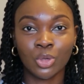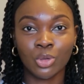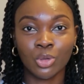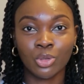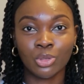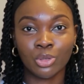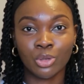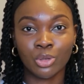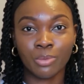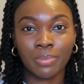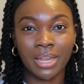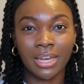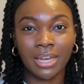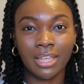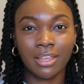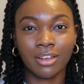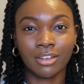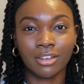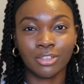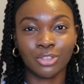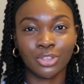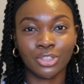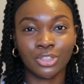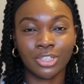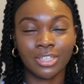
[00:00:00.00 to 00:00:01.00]
too many
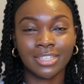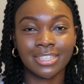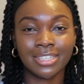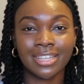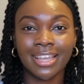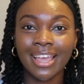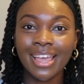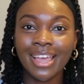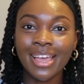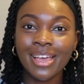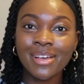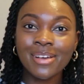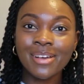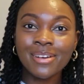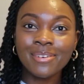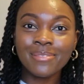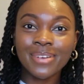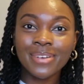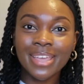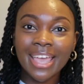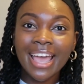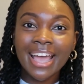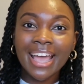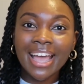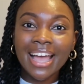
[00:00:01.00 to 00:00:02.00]
countries. But
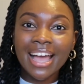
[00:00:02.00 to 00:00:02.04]
yeah